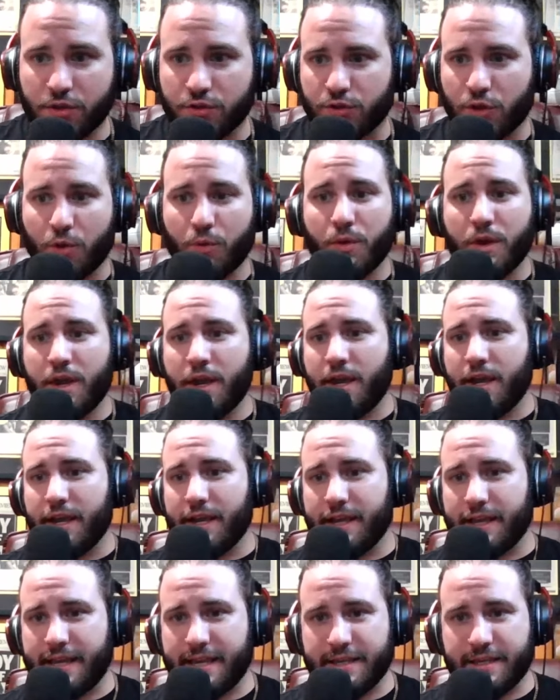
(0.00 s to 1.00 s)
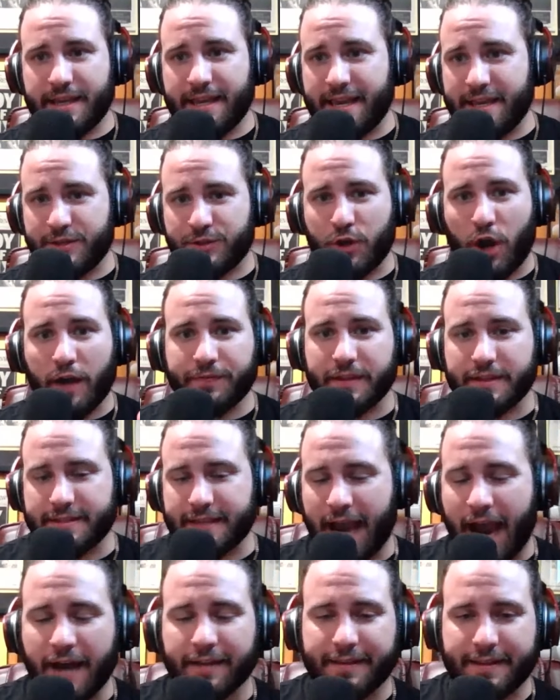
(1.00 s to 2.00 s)
So he, he's got the
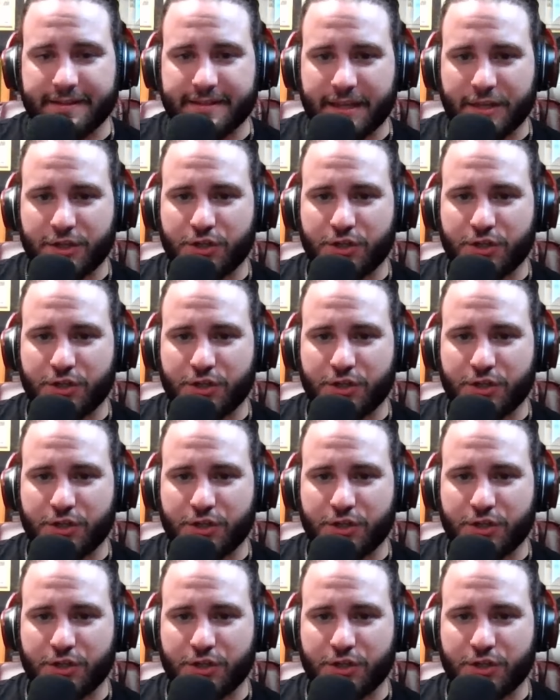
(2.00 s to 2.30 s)
talent.